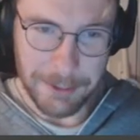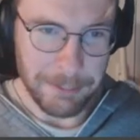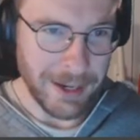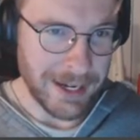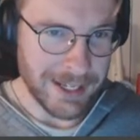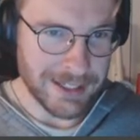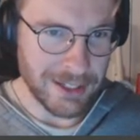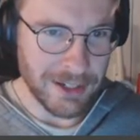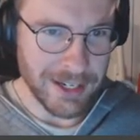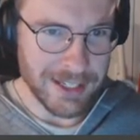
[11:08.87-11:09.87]
Man, as
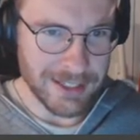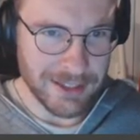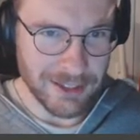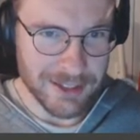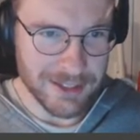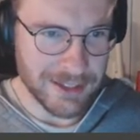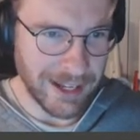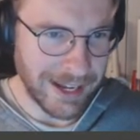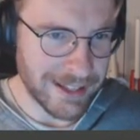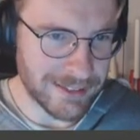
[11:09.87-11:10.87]
long as it doesn't
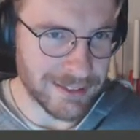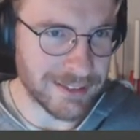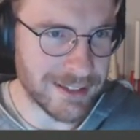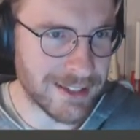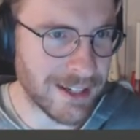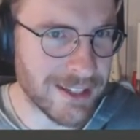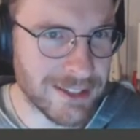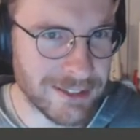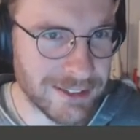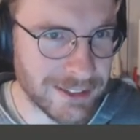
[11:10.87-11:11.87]
end in a
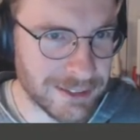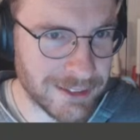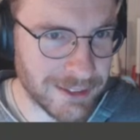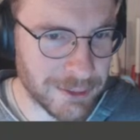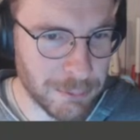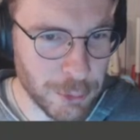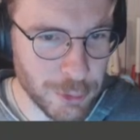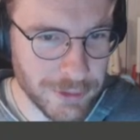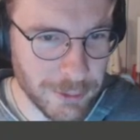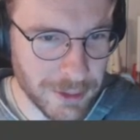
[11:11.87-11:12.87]
disaster that, that the
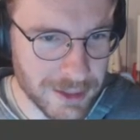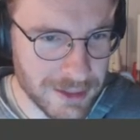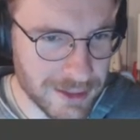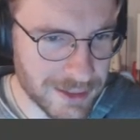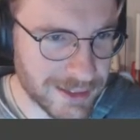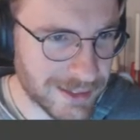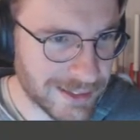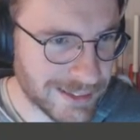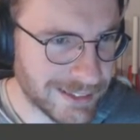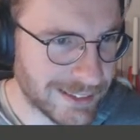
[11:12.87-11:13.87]
movie was,
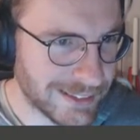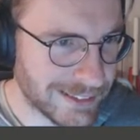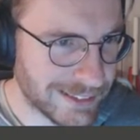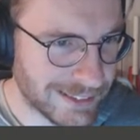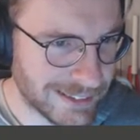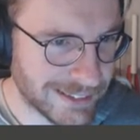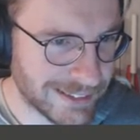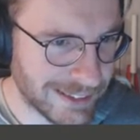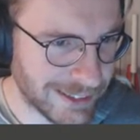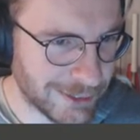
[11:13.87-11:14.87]

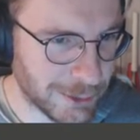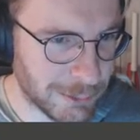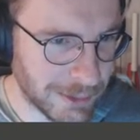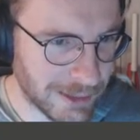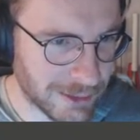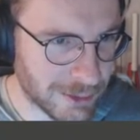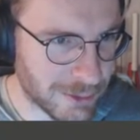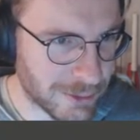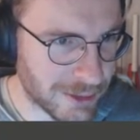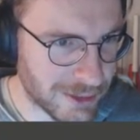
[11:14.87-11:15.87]
uh, I don't mind those
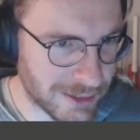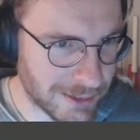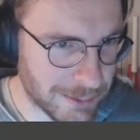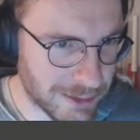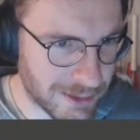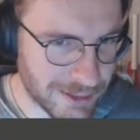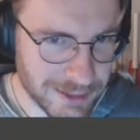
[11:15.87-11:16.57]
first steps.